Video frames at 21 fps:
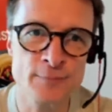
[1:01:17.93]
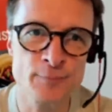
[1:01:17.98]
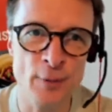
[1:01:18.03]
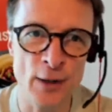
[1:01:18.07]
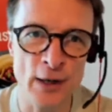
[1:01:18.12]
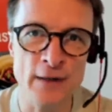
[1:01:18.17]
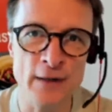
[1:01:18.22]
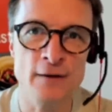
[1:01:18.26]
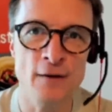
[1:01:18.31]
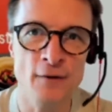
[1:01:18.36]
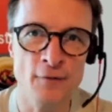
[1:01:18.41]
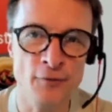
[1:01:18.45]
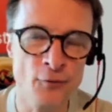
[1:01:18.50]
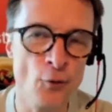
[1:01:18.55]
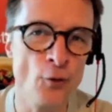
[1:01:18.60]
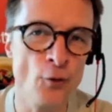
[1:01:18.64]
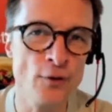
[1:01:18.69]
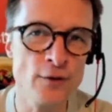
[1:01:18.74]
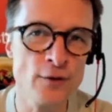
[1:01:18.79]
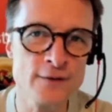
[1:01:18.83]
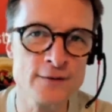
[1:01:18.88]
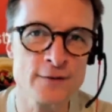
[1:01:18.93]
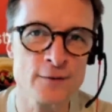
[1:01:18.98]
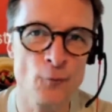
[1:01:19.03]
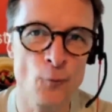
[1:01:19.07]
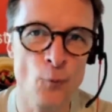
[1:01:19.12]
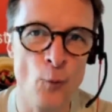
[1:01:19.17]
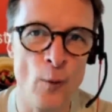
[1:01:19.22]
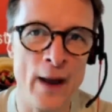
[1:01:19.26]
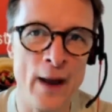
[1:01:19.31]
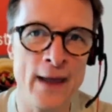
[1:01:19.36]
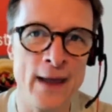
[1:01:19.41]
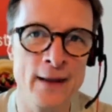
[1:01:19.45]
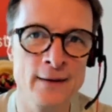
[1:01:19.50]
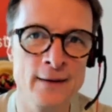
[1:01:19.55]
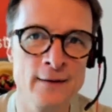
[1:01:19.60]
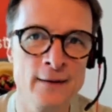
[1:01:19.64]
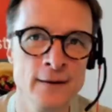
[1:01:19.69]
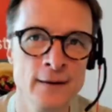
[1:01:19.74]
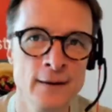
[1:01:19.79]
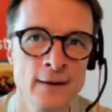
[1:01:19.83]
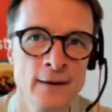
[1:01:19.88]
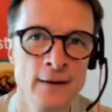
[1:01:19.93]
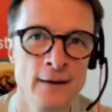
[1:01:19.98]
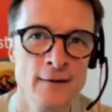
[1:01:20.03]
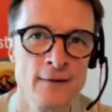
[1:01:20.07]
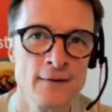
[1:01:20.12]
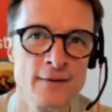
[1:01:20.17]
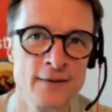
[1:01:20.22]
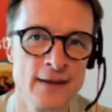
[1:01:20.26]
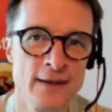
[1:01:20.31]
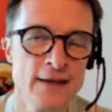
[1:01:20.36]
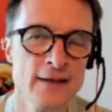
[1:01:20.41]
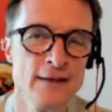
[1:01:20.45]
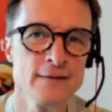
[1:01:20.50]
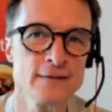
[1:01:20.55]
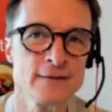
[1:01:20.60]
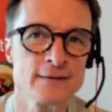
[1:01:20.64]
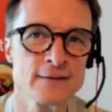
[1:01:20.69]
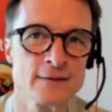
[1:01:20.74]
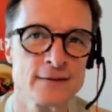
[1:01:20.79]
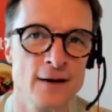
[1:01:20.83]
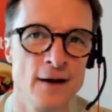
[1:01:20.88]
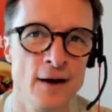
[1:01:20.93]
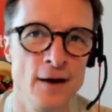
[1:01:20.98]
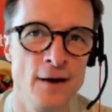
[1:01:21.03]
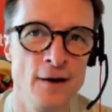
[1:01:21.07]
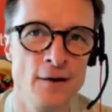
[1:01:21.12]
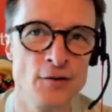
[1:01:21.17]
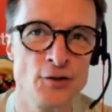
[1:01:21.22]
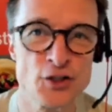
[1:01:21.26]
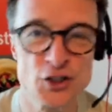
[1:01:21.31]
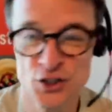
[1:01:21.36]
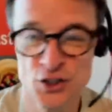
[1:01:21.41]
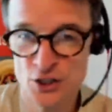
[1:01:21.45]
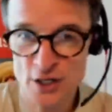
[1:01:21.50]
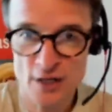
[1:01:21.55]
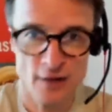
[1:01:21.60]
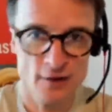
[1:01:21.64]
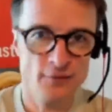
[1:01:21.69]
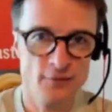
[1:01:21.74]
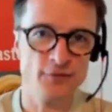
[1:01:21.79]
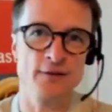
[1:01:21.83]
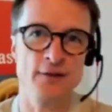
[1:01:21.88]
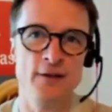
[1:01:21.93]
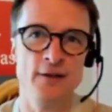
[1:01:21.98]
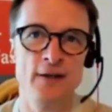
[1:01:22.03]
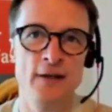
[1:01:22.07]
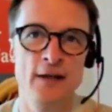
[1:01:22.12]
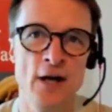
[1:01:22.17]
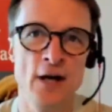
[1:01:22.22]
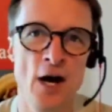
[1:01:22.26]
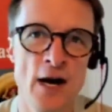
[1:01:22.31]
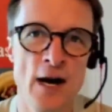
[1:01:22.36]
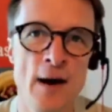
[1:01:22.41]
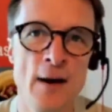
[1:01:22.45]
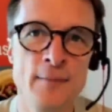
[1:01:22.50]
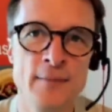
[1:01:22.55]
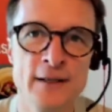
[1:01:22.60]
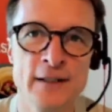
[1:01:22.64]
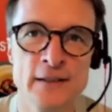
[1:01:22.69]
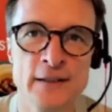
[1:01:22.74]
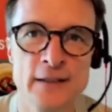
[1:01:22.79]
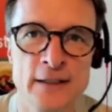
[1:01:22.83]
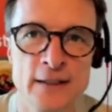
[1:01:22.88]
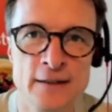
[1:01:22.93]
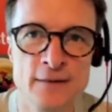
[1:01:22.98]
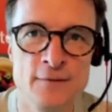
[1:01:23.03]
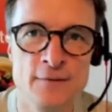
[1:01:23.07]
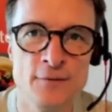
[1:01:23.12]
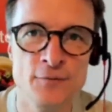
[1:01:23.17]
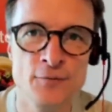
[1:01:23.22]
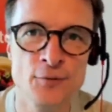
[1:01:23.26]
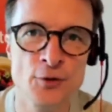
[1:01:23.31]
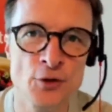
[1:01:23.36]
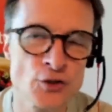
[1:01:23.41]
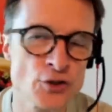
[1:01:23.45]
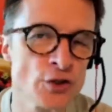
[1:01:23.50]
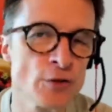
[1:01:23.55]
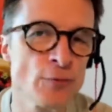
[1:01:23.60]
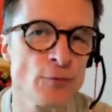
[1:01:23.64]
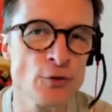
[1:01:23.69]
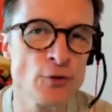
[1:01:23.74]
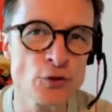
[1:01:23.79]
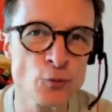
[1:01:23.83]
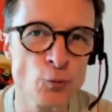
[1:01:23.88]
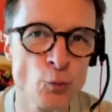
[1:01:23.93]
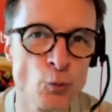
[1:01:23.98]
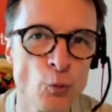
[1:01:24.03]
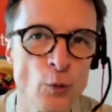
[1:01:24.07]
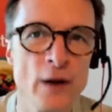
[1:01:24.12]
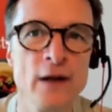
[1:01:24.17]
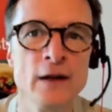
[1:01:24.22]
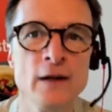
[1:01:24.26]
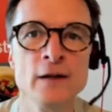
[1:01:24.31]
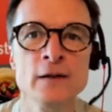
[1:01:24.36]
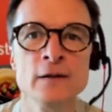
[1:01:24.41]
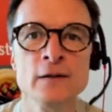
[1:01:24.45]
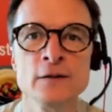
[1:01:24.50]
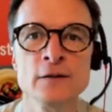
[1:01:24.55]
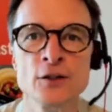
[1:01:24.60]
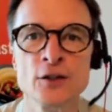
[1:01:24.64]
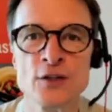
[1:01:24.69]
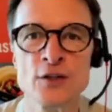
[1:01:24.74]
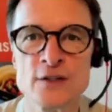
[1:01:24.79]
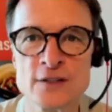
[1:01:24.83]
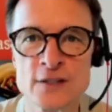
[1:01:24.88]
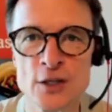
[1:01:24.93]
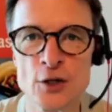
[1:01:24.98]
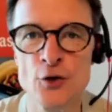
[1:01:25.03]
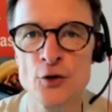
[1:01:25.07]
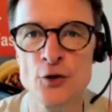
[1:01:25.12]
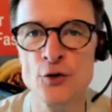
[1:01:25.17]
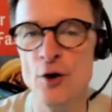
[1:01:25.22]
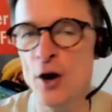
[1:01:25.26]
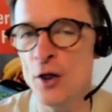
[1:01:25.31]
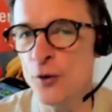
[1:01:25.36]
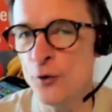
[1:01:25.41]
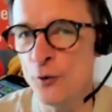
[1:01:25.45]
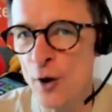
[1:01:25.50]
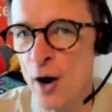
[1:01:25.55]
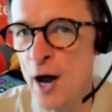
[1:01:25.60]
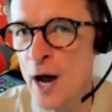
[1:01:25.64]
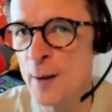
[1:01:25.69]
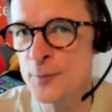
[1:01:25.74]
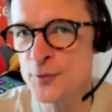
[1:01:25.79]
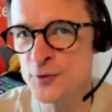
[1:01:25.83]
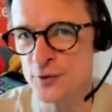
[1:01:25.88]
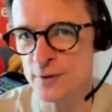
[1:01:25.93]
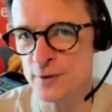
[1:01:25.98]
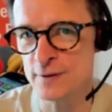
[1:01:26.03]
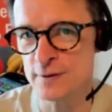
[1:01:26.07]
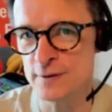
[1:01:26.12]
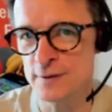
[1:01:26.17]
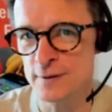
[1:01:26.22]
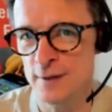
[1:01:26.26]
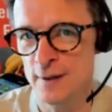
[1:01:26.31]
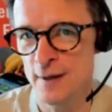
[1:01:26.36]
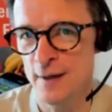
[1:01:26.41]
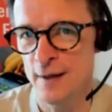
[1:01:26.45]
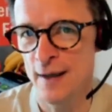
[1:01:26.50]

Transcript: But of course, when things shift economically, consumers will consider other options.